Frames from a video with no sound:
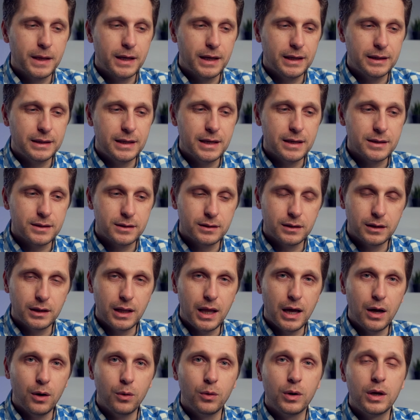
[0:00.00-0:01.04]
it doesn't
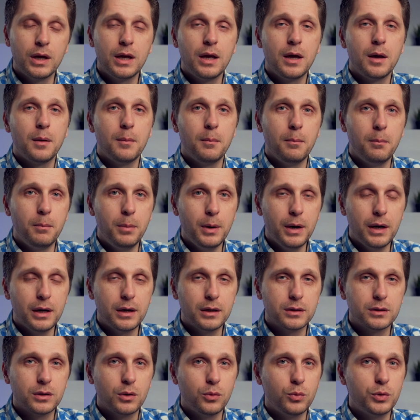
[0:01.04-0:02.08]
allow.
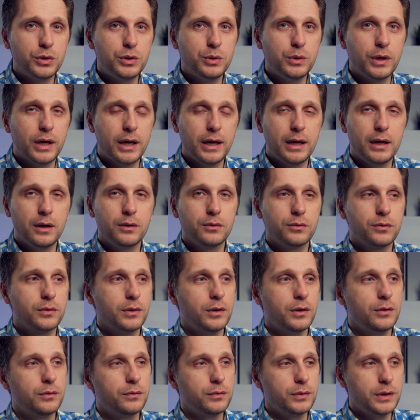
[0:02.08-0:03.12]
But when you have
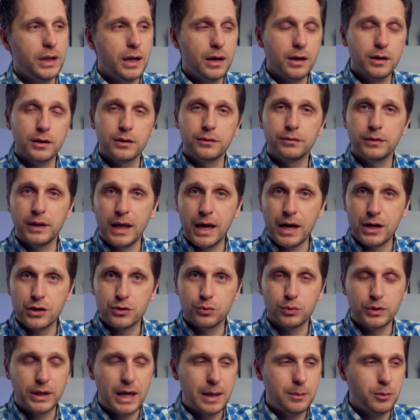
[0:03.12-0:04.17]
flash
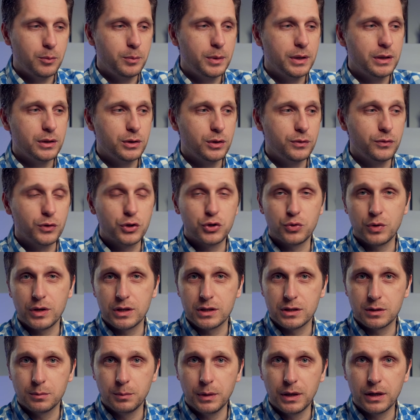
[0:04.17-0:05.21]
with capability of a
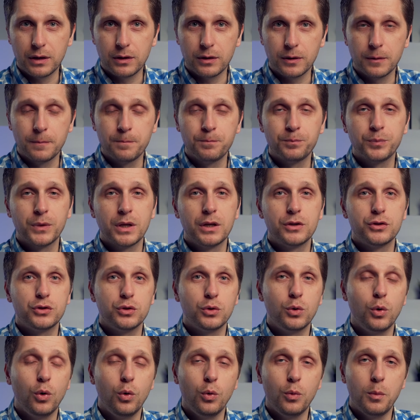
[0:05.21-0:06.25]
transmitter to
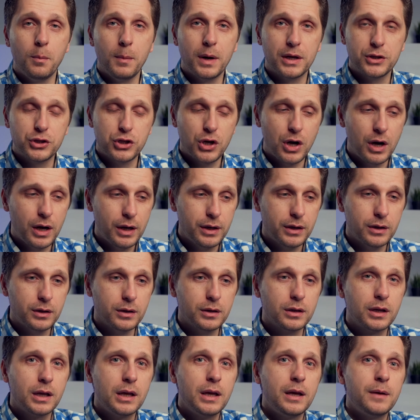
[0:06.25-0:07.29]
go much higher,
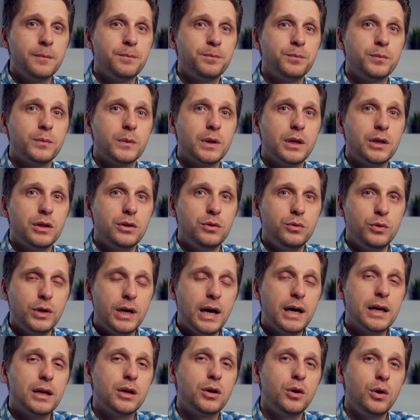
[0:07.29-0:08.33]
you
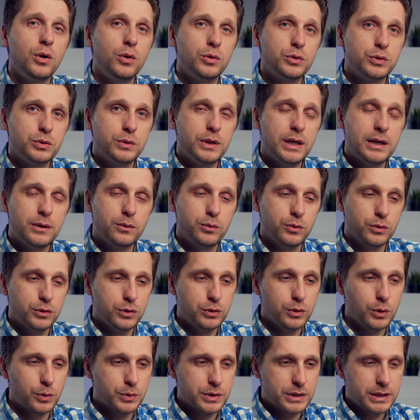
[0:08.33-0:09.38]
gotta go to
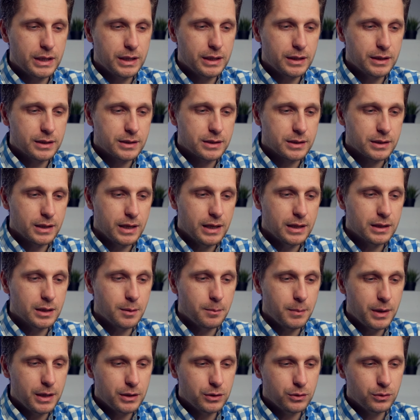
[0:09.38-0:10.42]
those settings in the
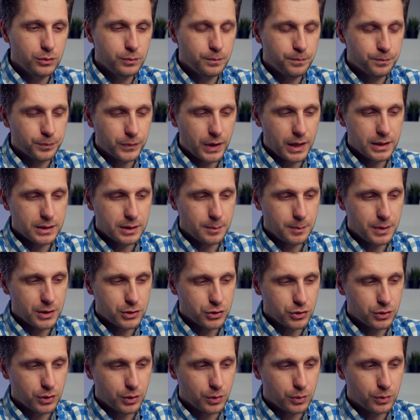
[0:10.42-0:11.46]
menu, as I
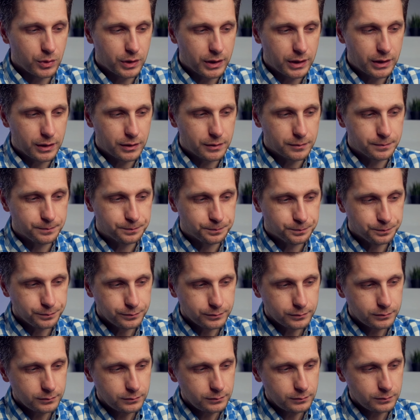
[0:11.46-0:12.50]
mentioned earlier,
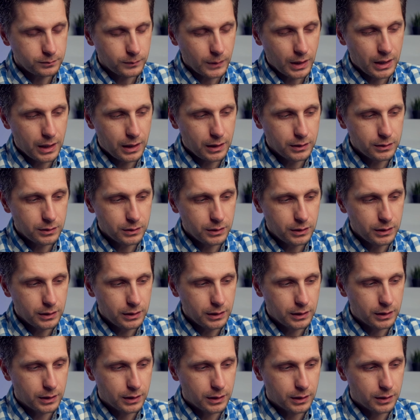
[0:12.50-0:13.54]
onto
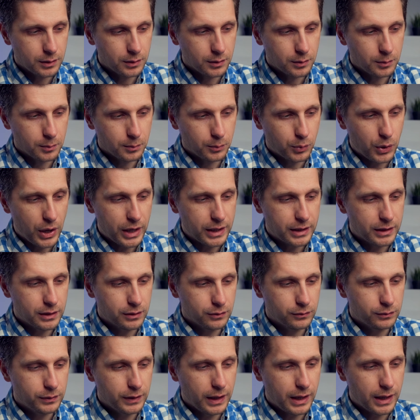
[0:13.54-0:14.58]
the bracketing
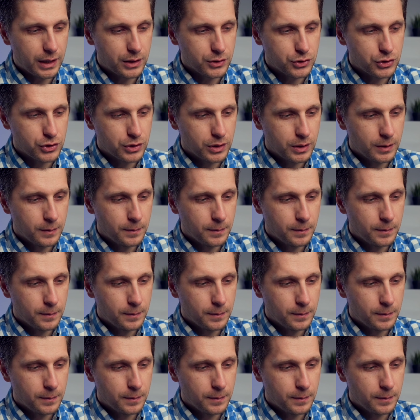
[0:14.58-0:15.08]
flash,